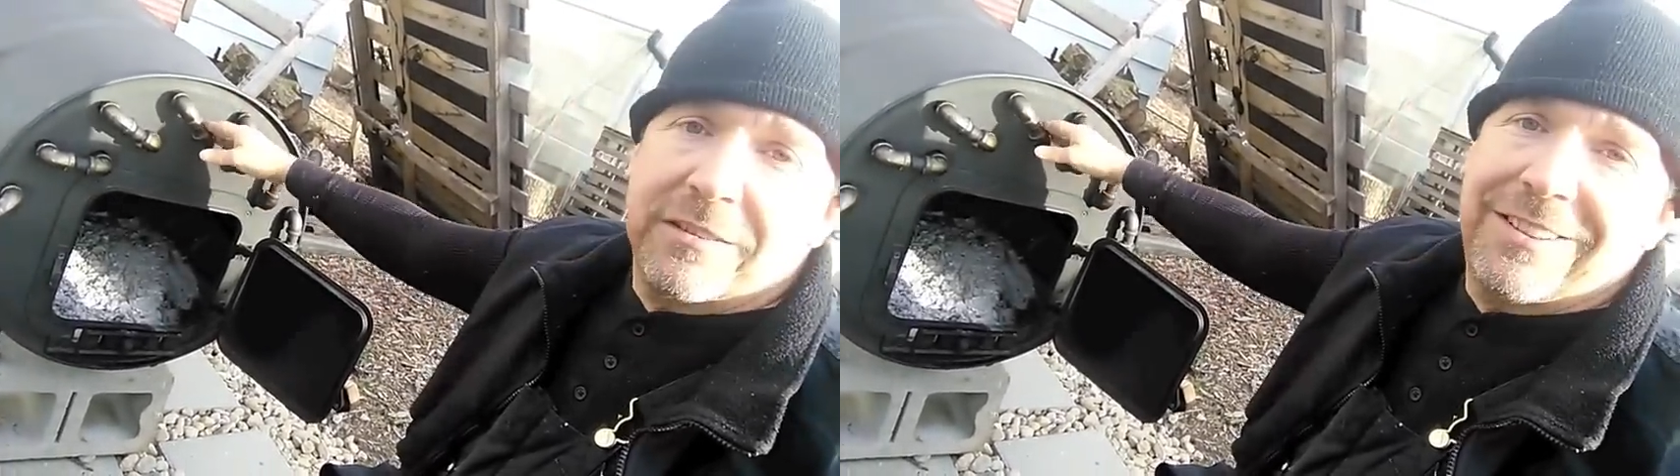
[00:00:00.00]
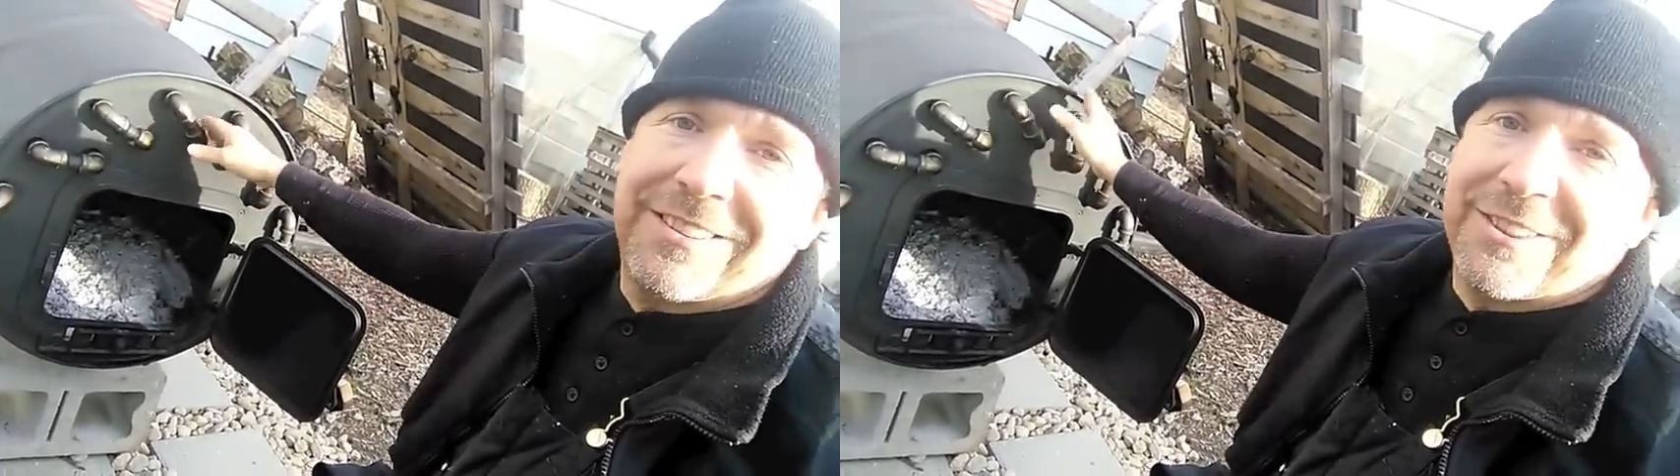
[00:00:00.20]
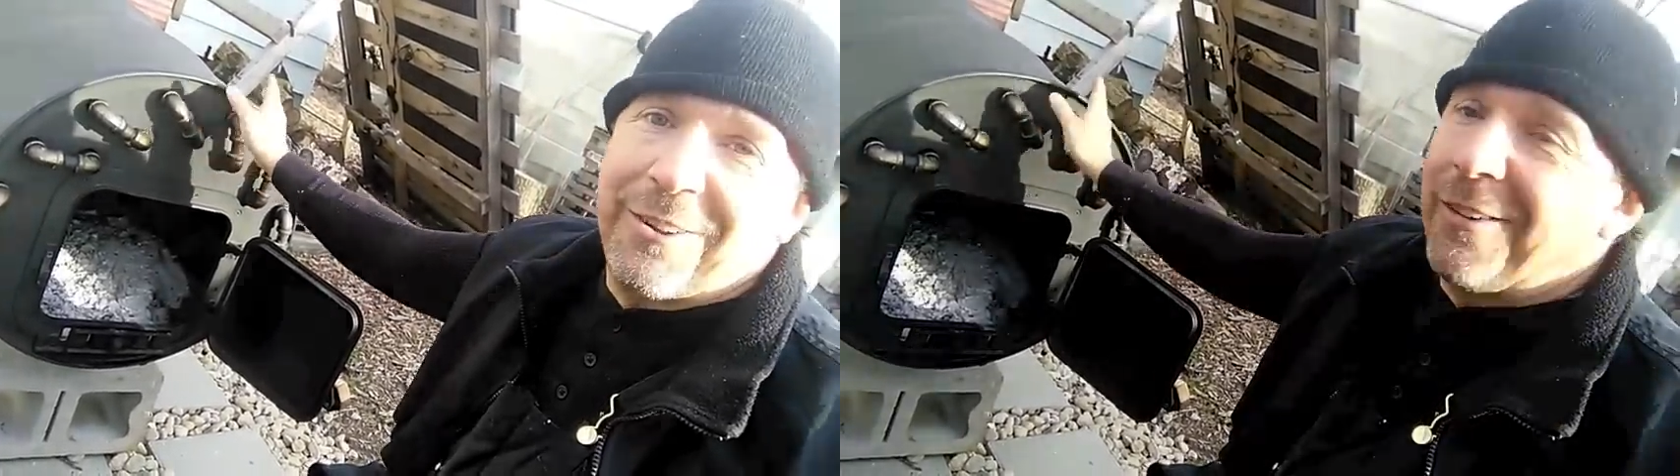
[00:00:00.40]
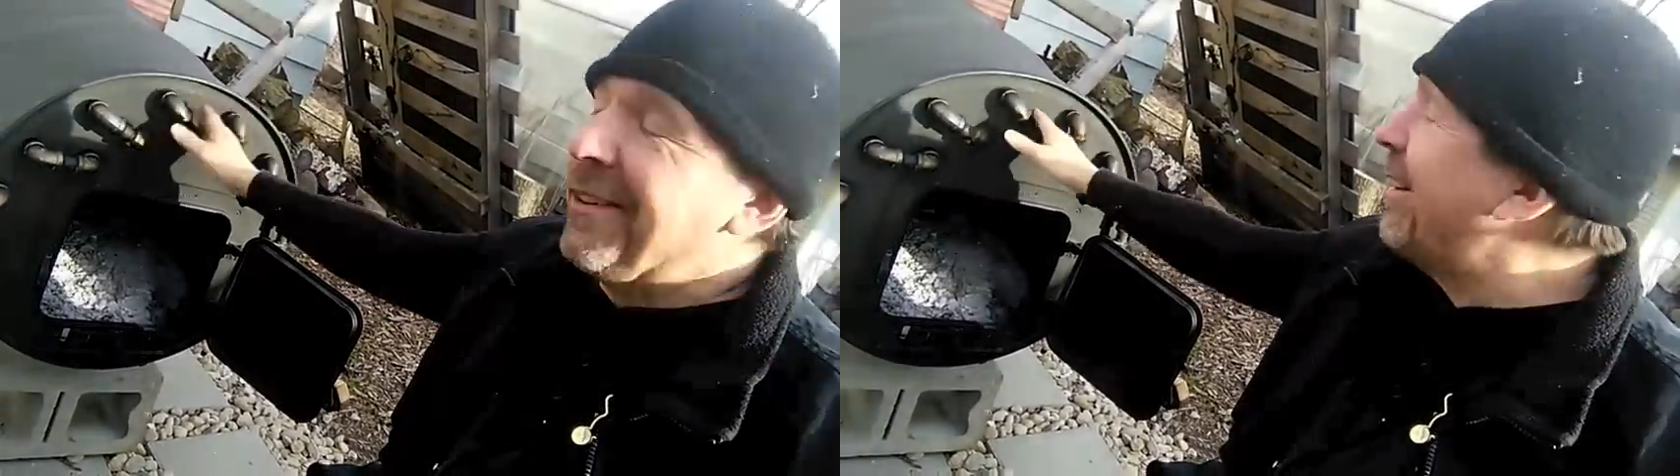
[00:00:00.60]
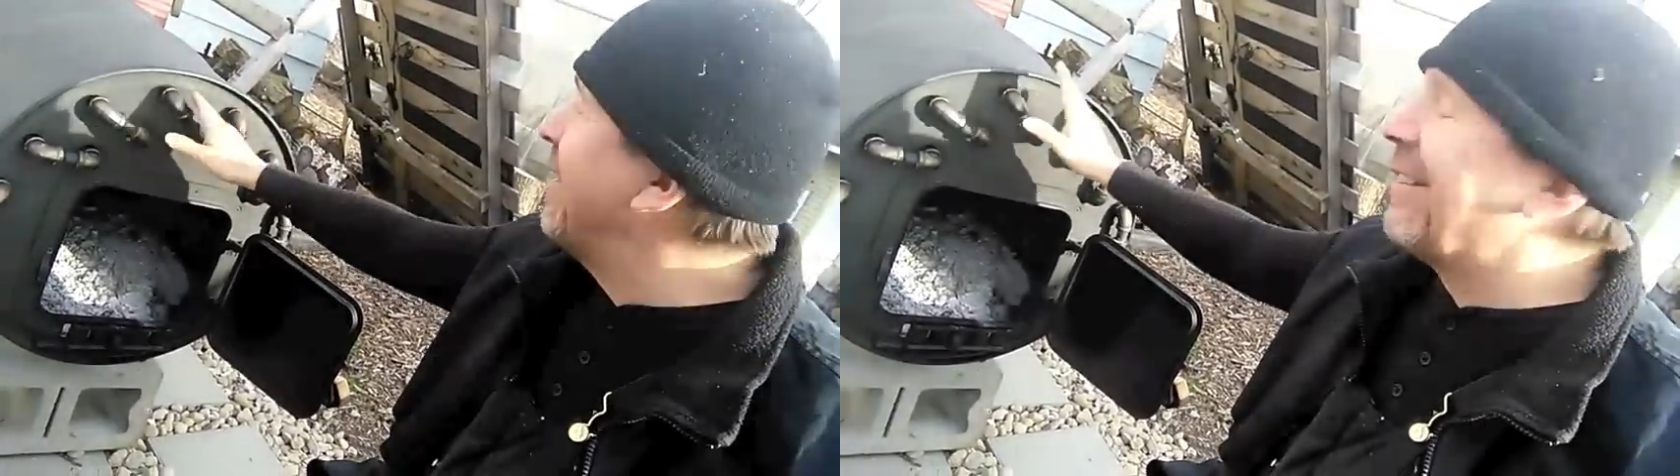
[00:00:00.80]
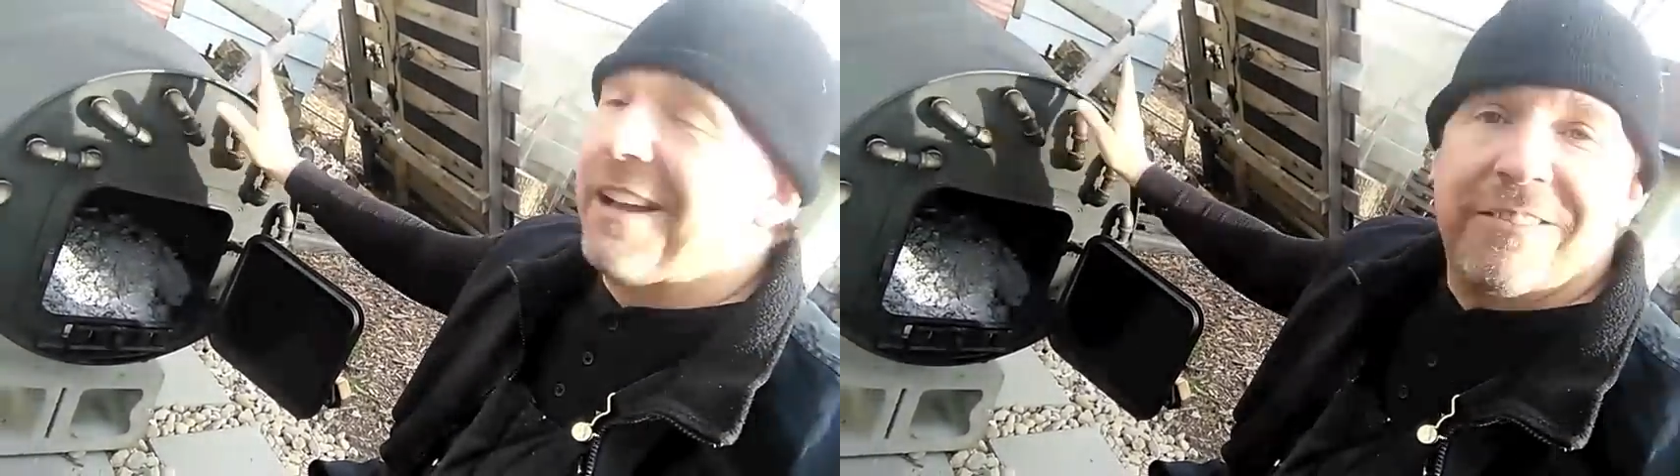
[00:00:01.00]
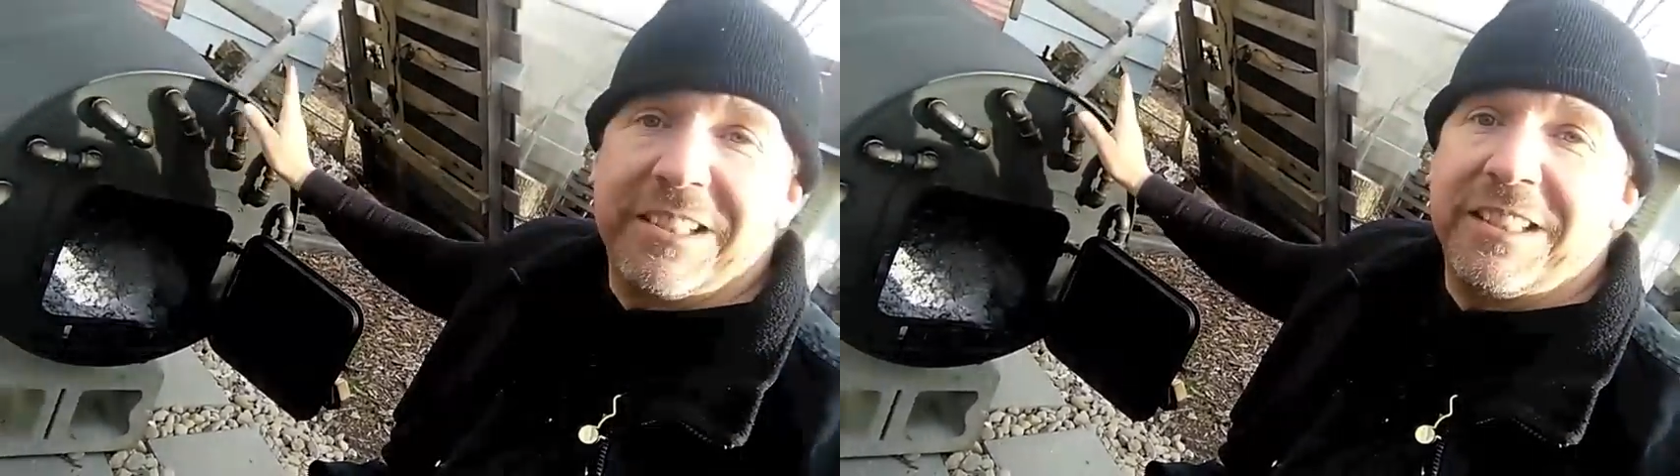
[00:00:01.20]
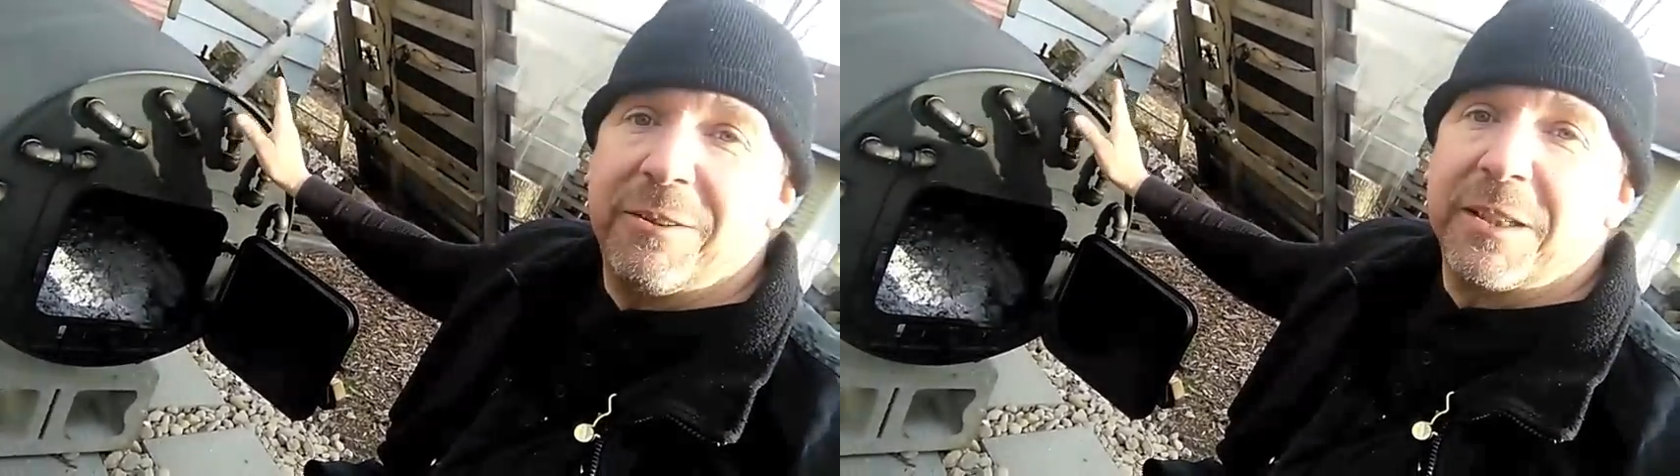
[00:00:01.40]
so I don't have to
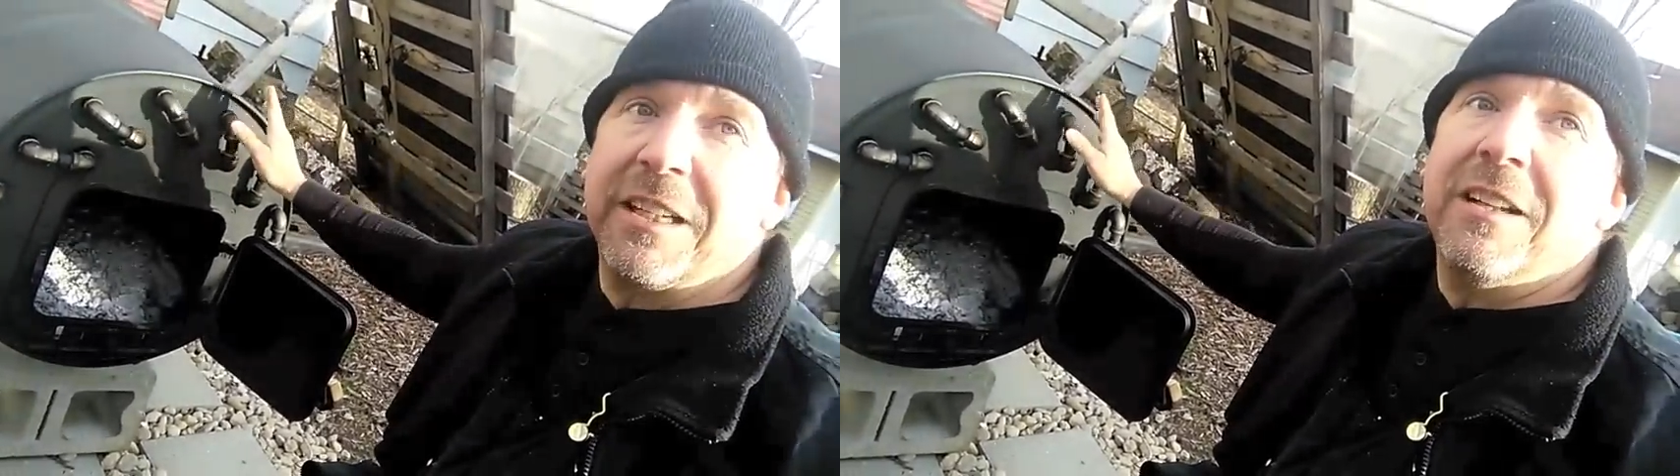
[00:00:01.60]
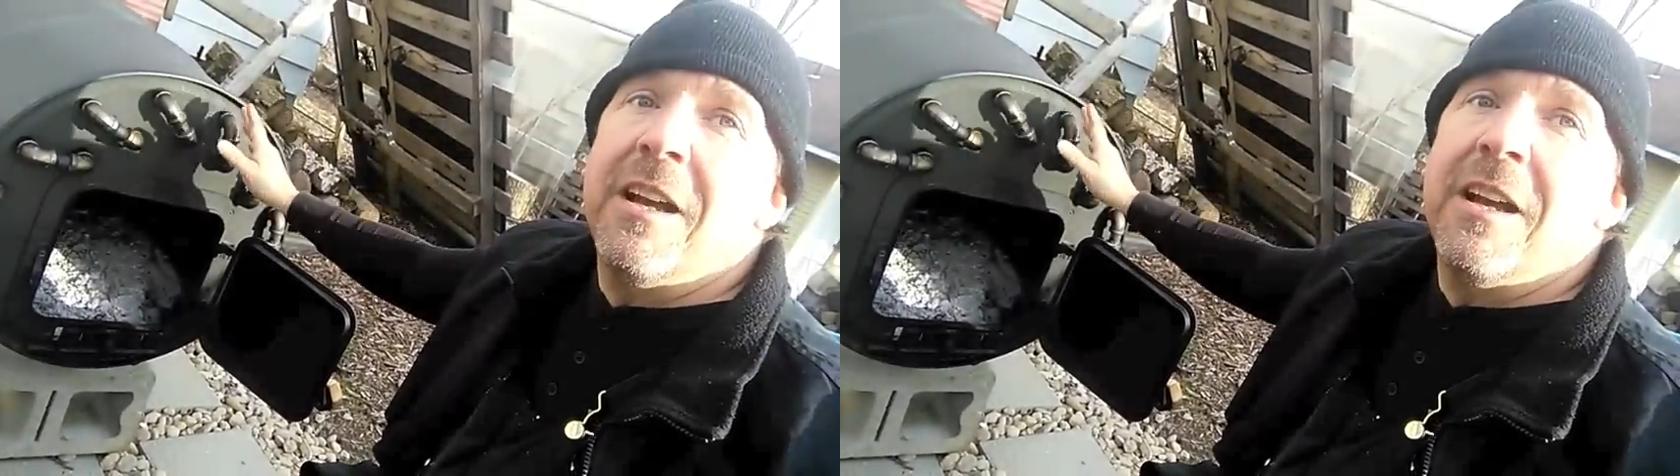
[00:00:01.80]
deal with it.